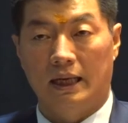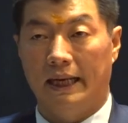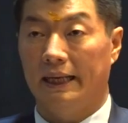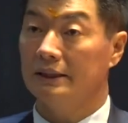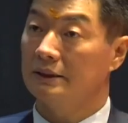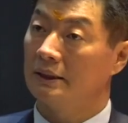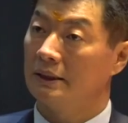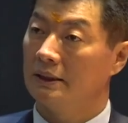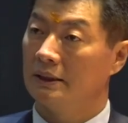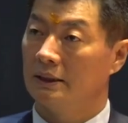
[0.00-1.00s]
And
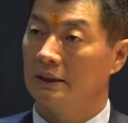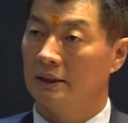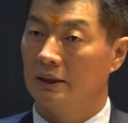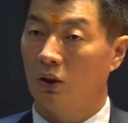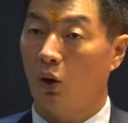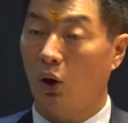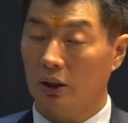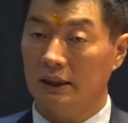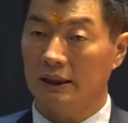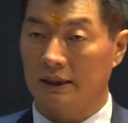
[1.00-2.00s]

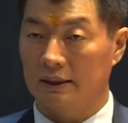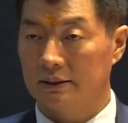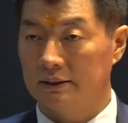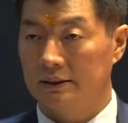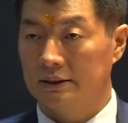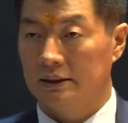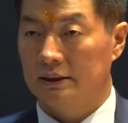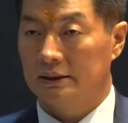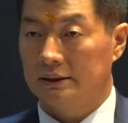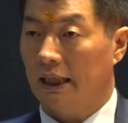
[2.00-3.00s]
oddly,
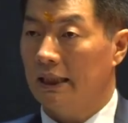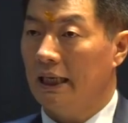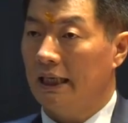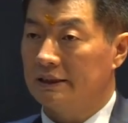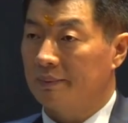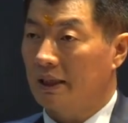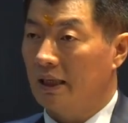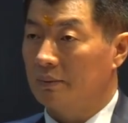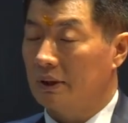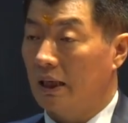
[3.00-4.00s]
China has
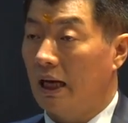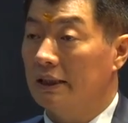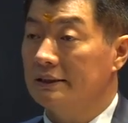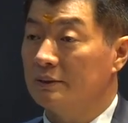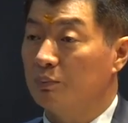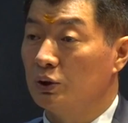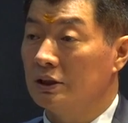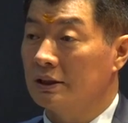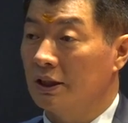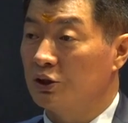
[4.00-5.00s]
become the largest
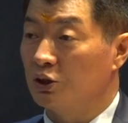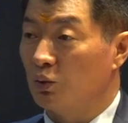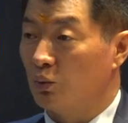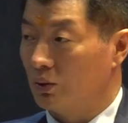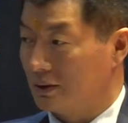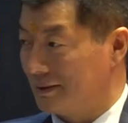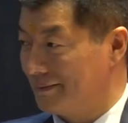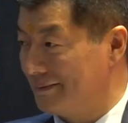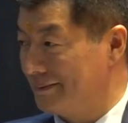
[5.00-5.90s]
Buddhist country in the world.